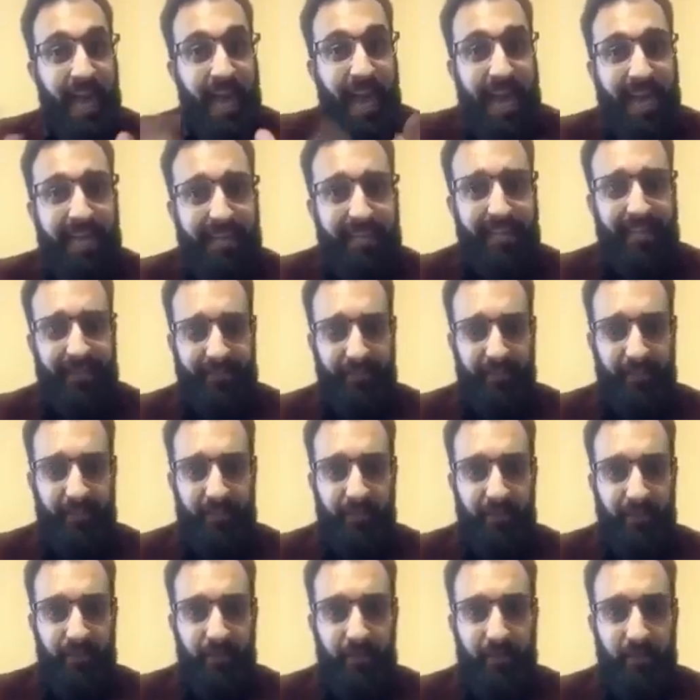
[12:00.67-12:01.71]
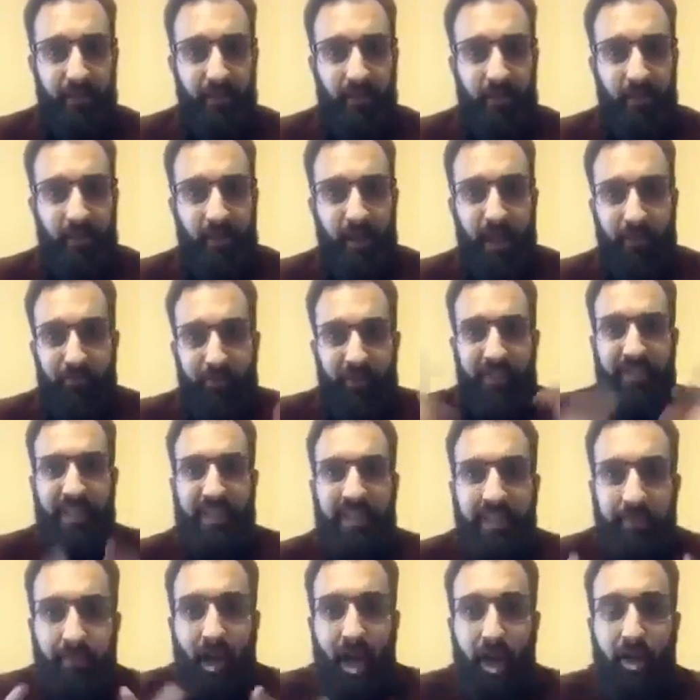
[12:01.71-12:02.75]
elected. If it's
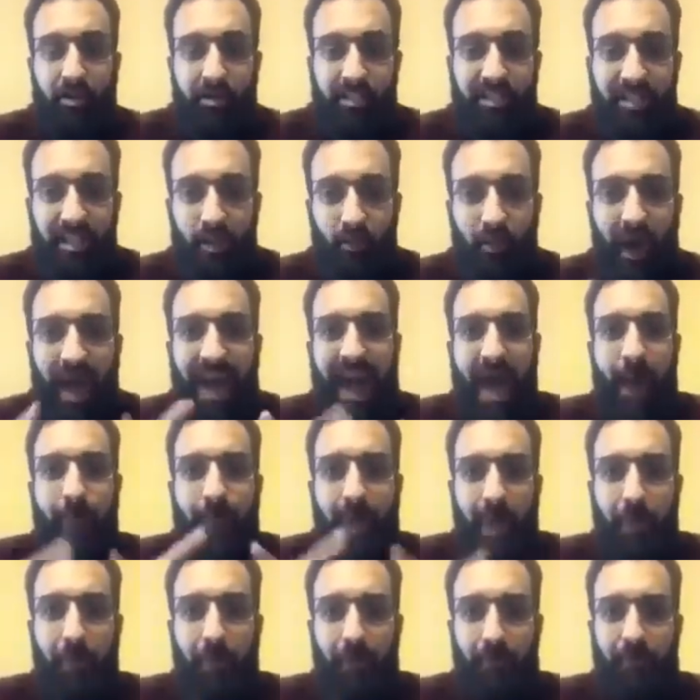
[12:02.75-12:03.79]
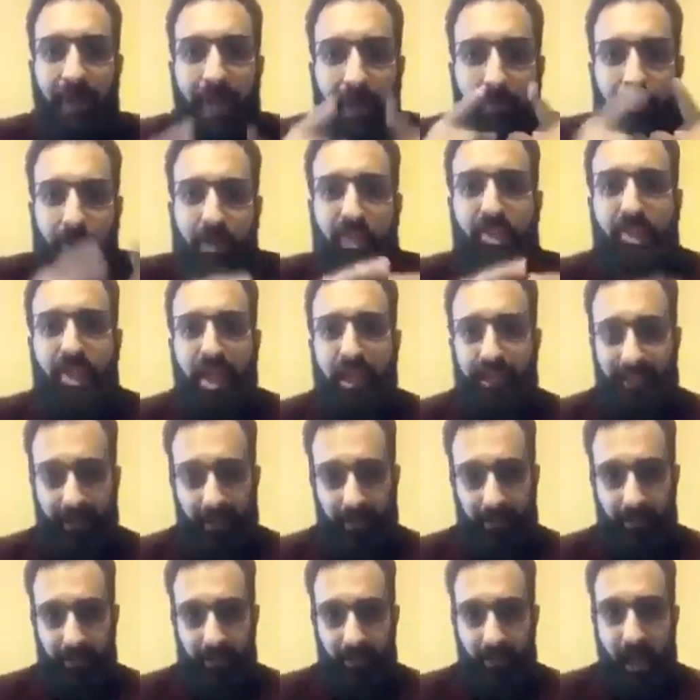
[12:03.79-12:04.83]
a democracy, why are people being butchered?
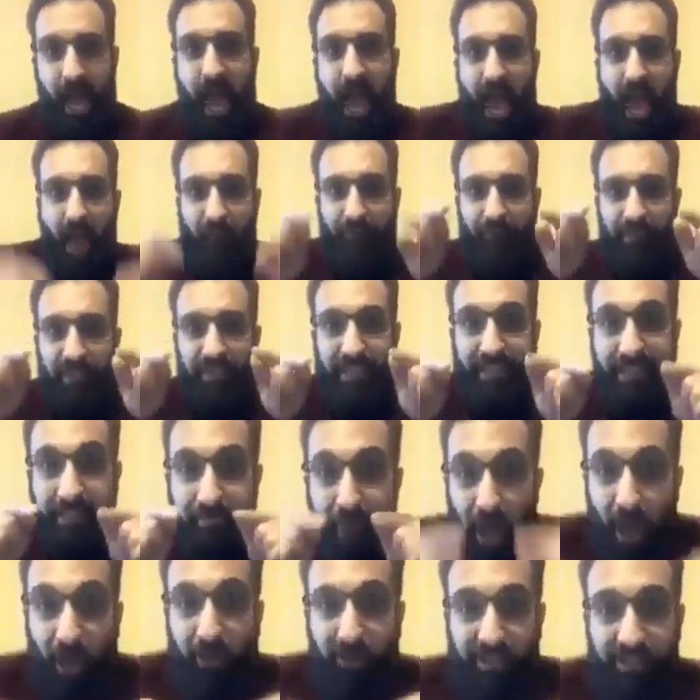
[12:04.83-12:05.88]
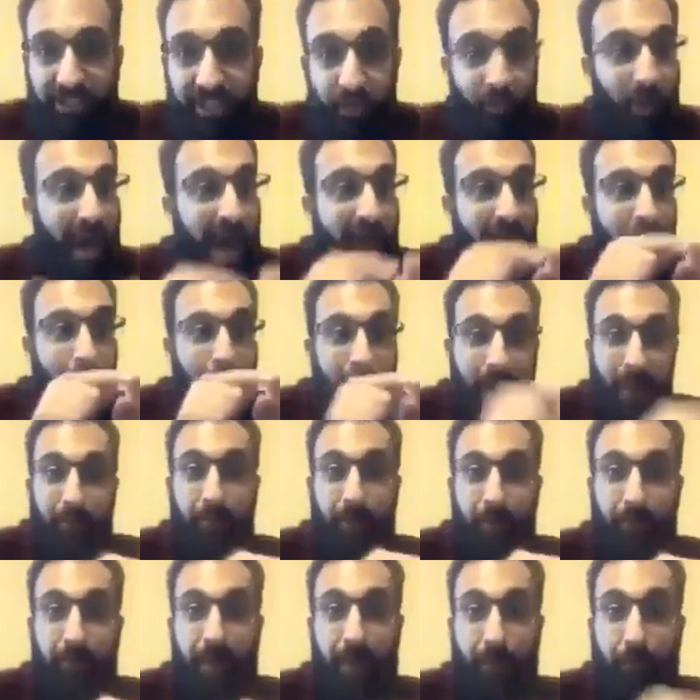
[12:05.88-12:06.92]
If it's a democracy, why are
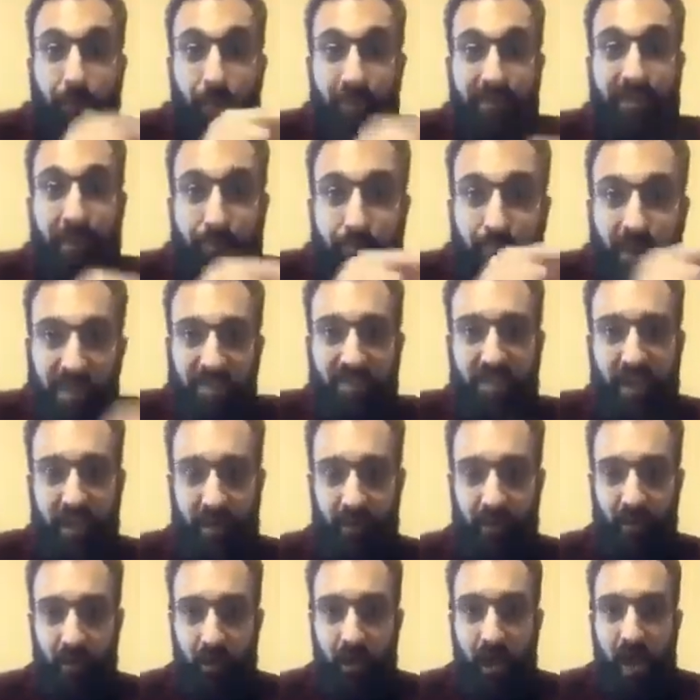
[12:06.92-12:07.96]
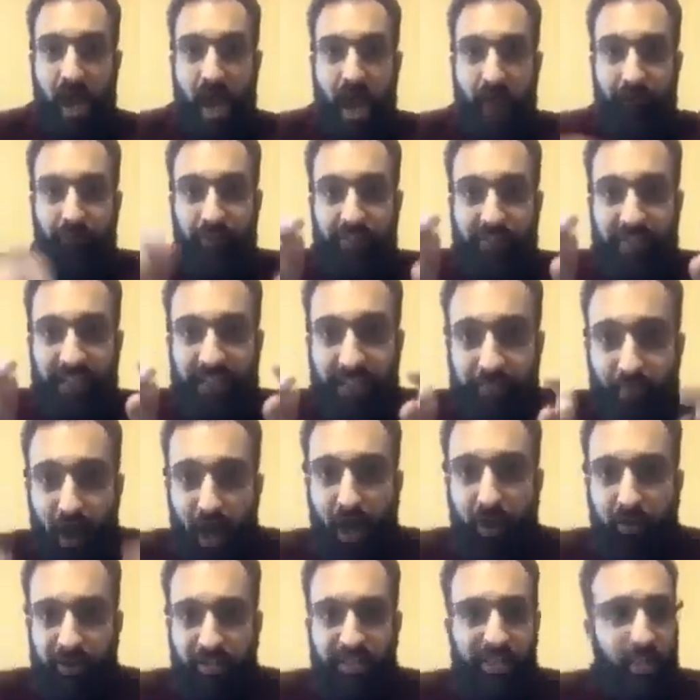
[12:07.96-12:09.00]
people being put in prison? If it's a
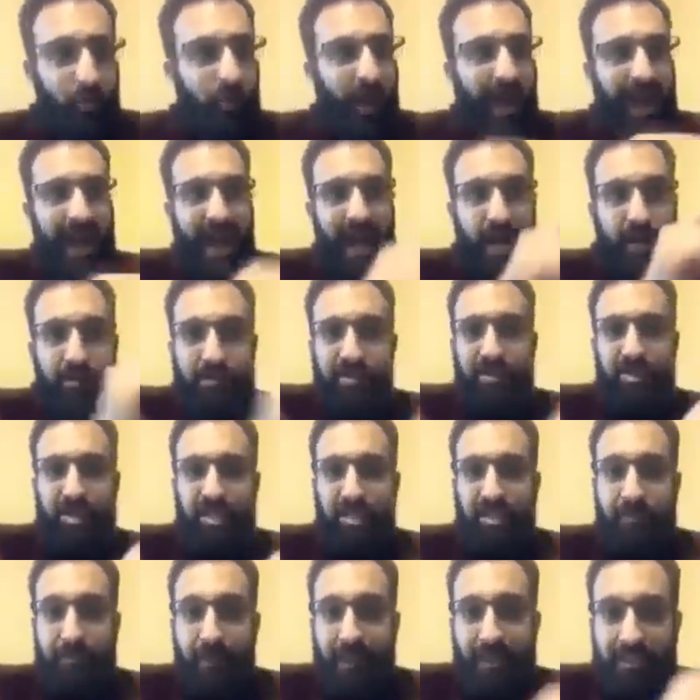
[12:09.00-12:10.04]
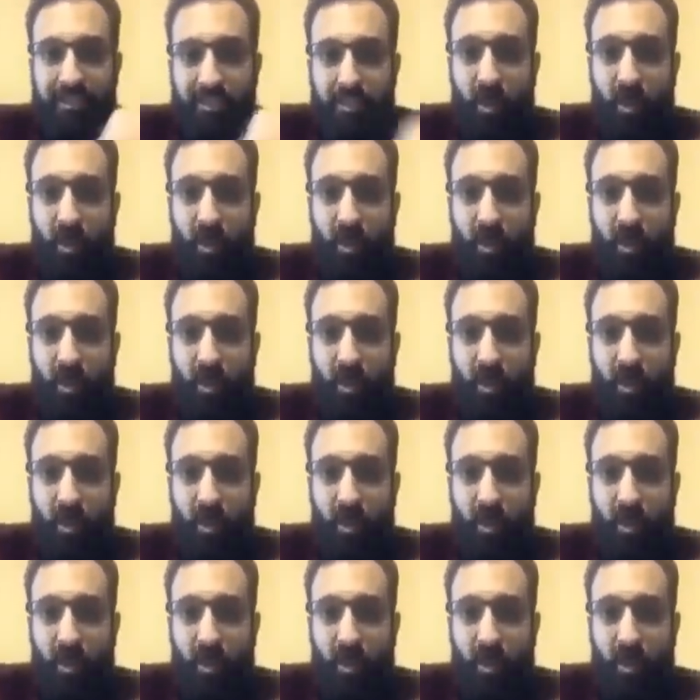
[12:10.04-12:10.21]
democracy, why are Christians being